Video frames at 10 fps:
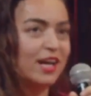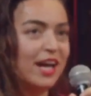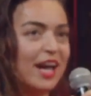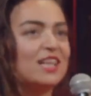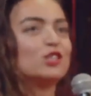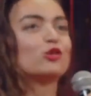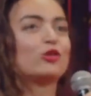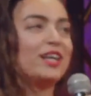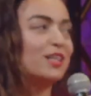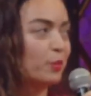
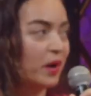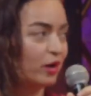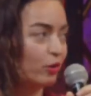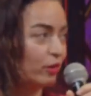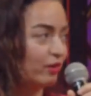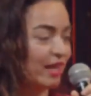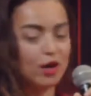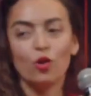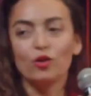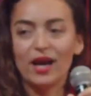intrigued by their
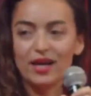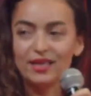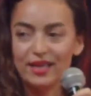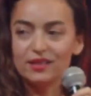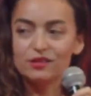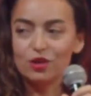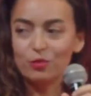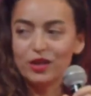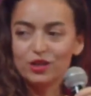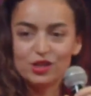own idea so
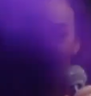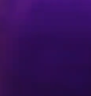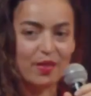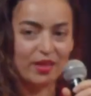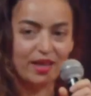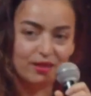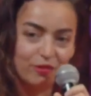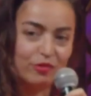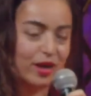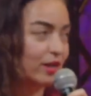much, and they
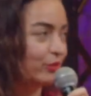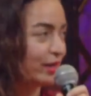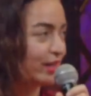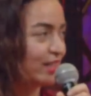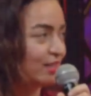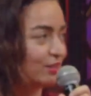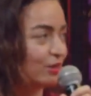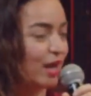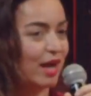run with it,